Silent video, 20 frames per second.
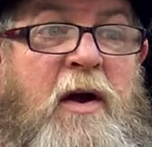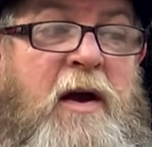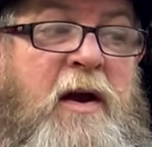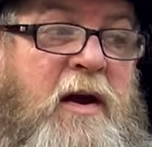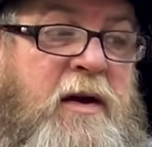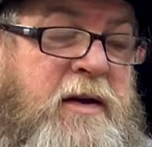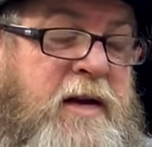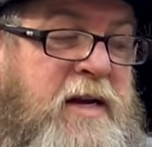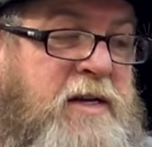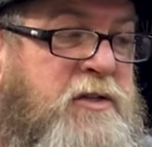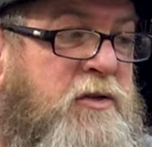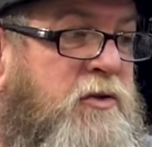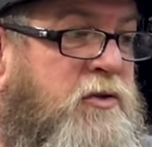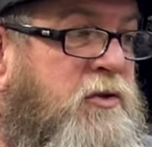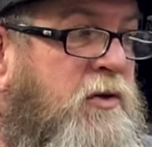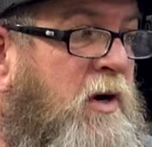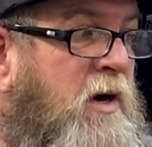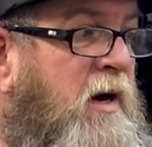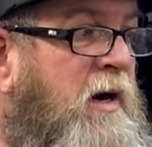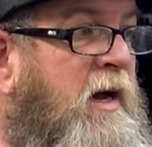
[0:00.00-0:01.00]
in a diesel
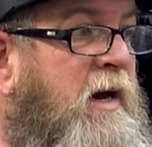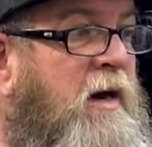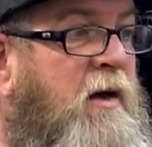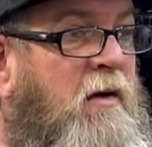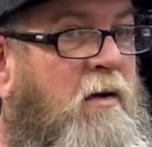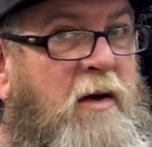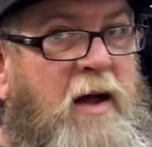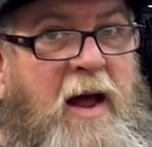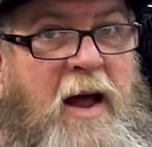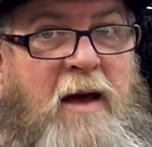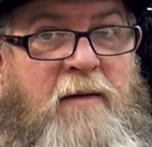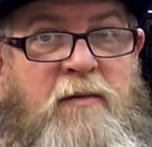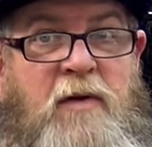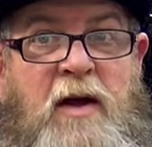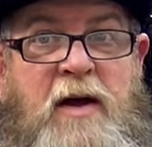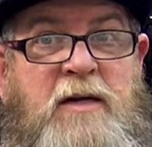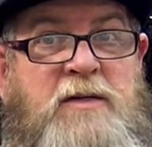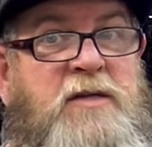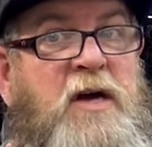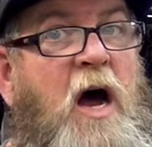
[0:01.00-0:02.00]
truck, and it'll have
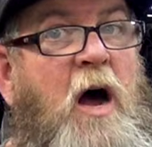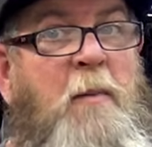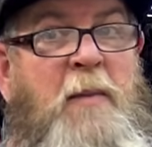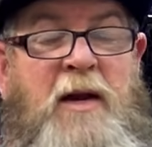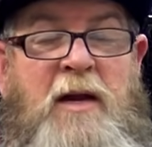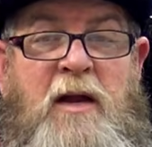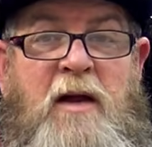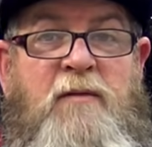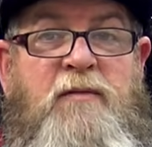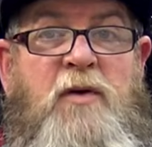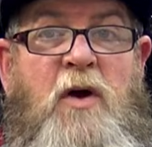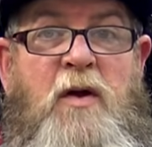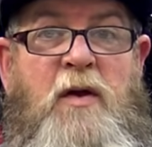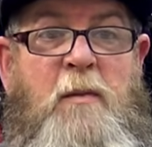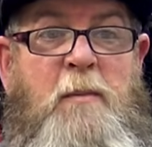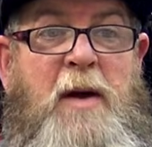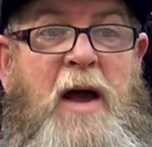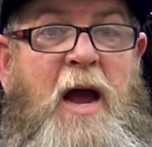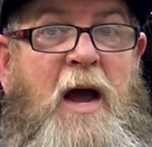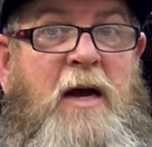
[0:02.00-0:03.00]
like a Tommy lift on the
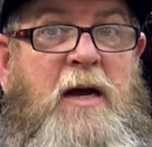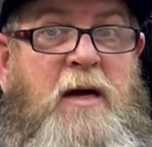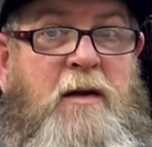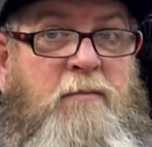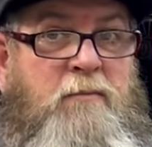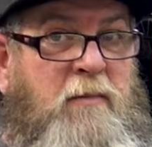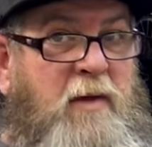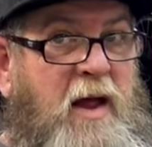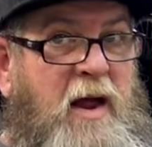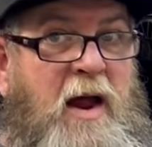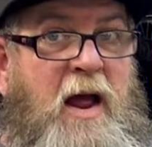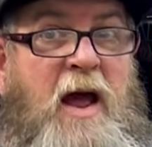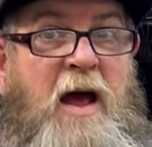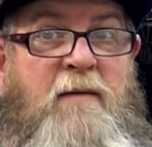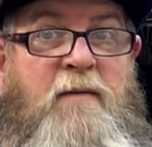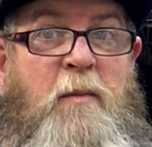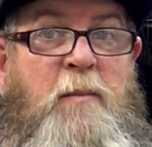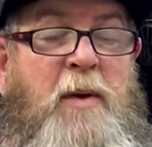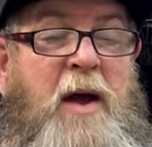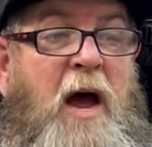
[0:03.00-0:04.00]
back, and they
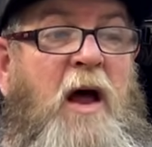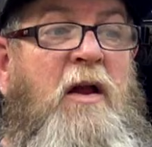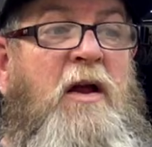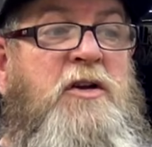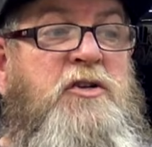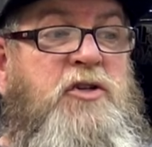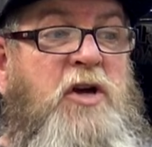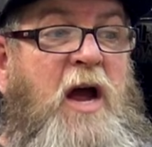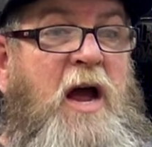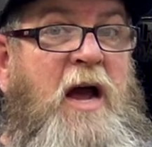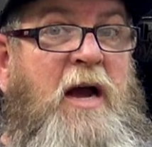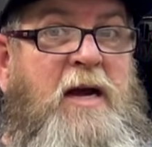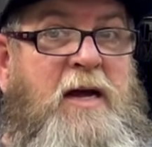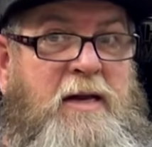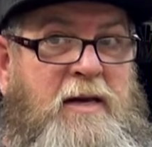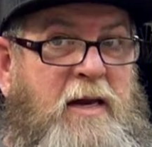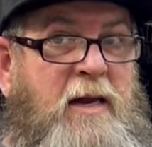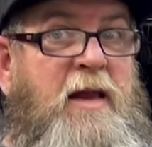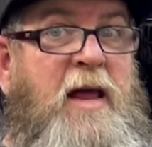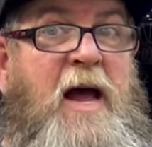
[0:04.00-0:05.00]
have a pallet jack,
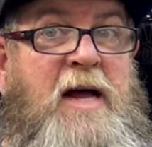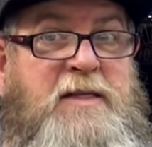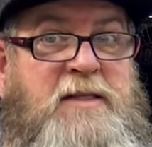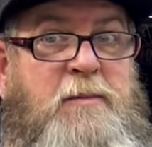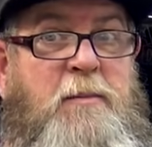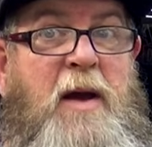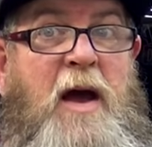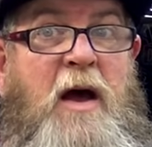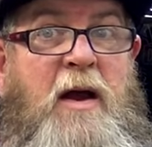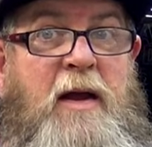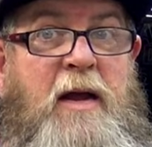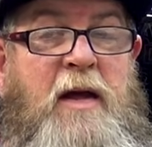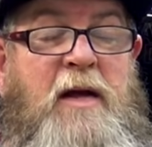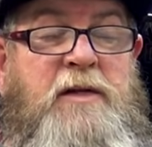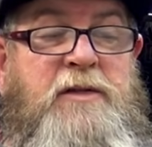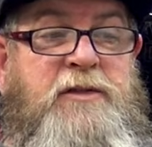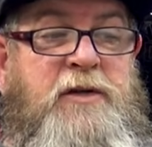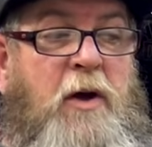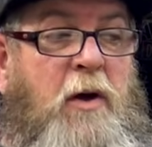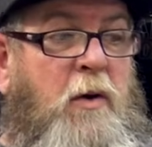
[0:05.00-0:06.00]
and that's about
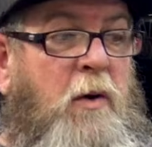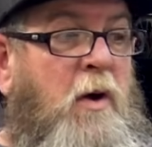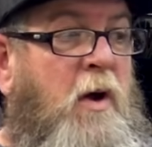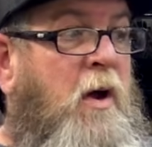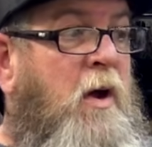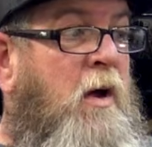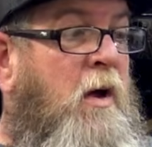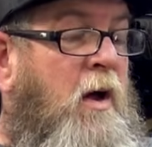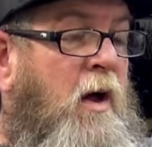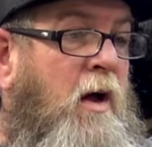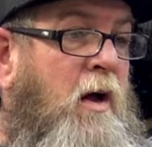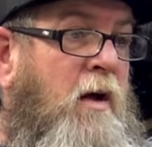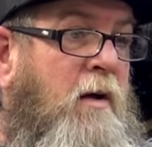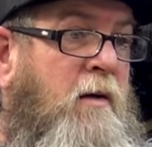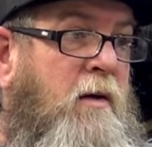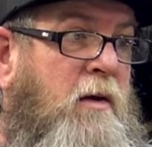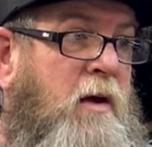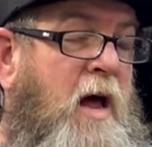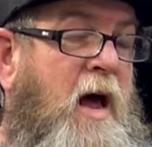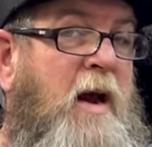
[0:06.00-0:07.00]
it. So
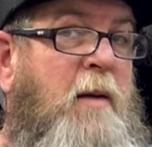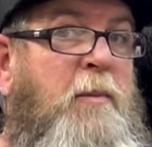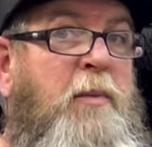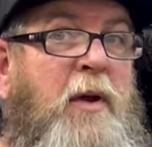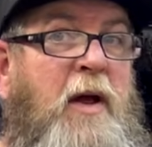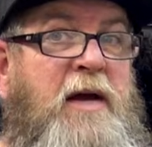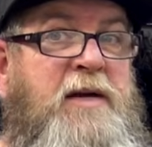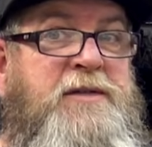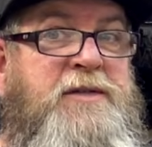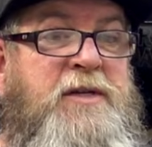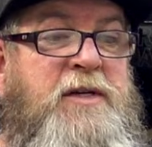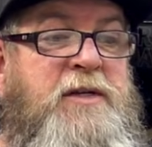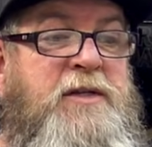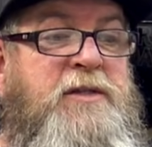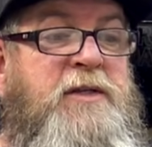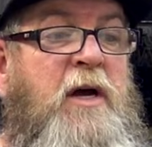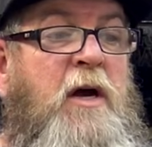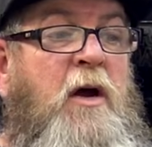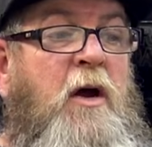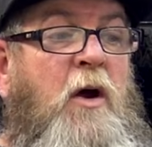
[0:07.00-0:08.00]
a lot of
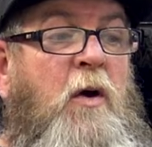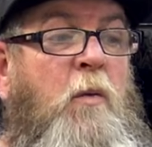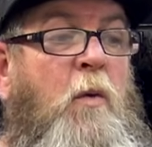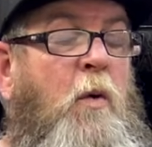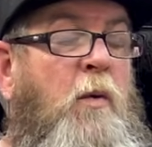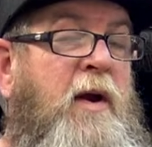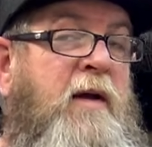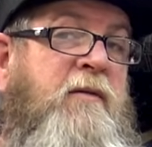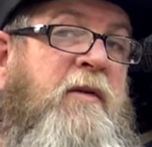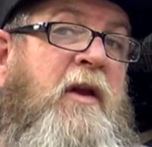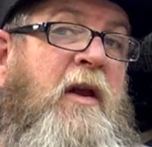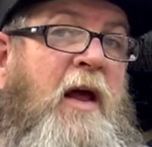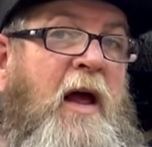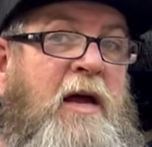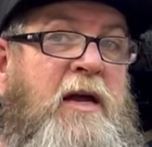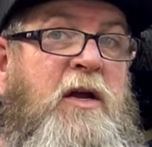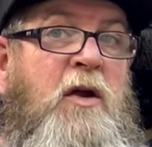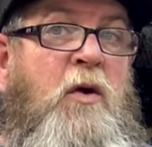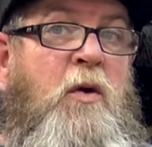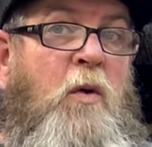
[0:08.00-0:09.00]
places won't even
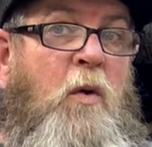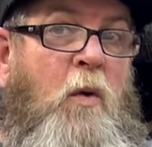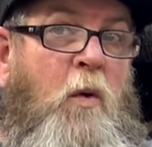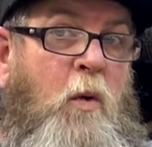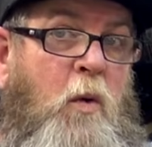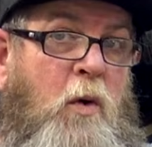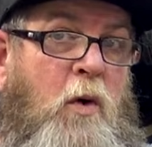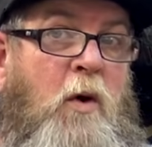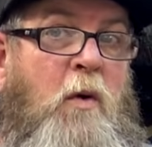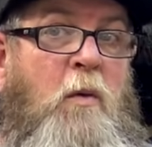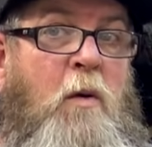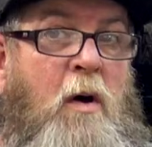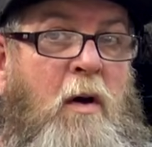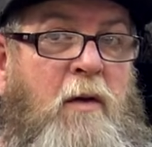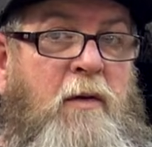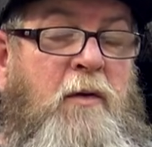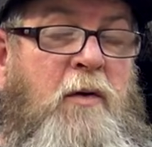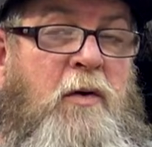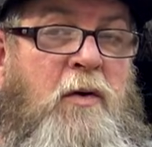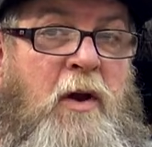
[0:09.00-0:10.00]
let you order one
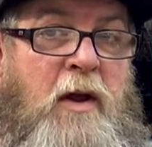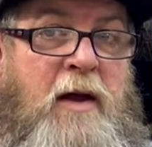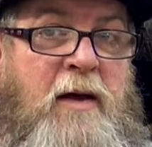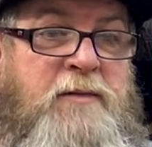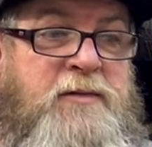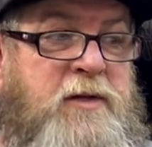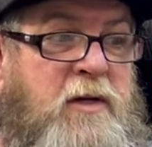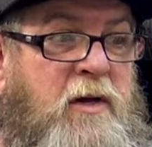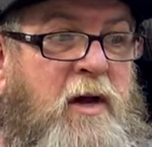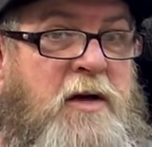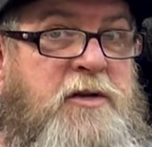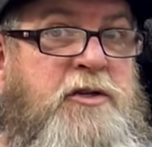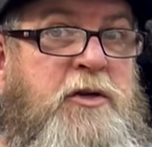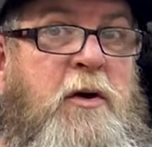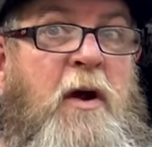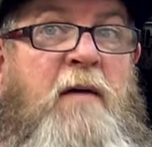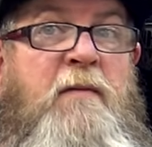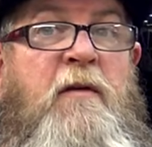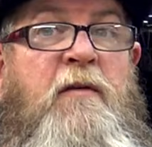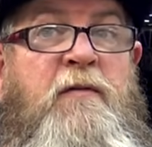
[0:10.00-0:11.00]
of their lifts unless
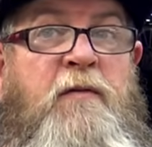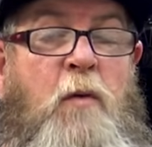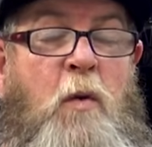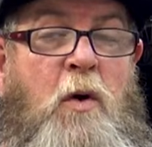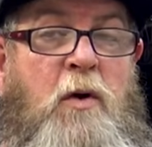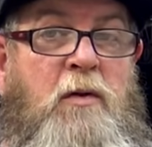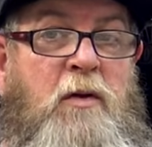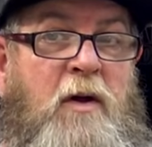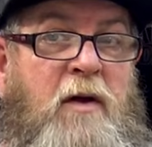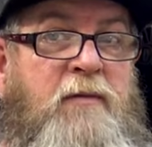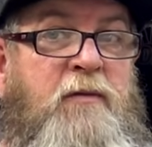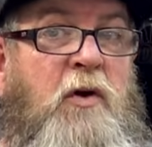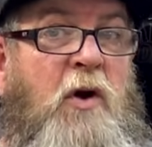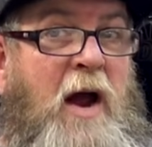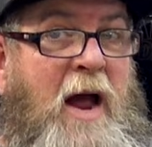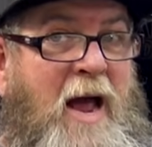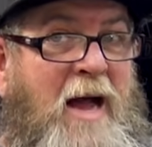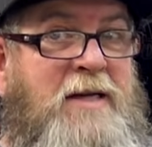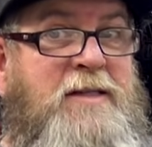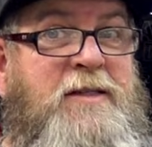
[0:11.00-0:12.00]
you have a forklift or
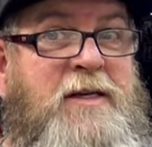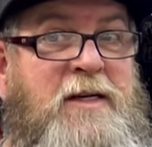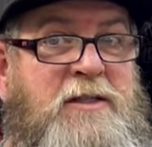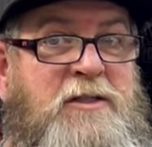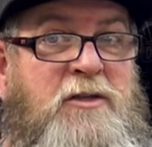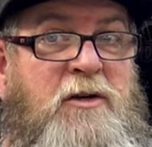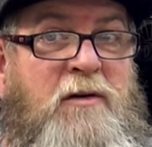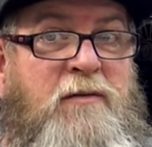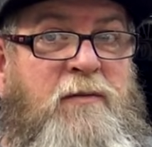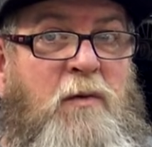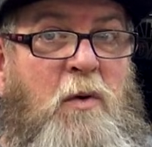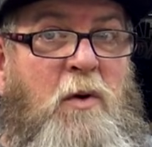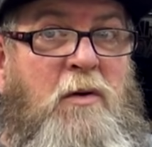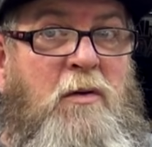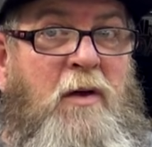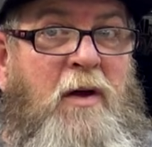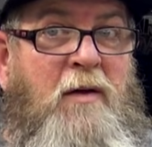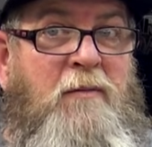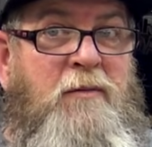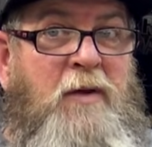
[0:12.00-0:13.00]
access to a
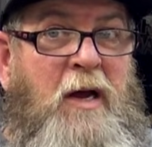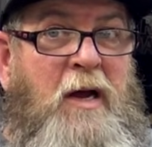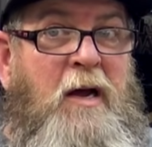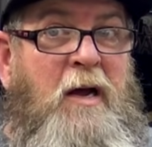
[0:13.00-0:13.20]
forklift.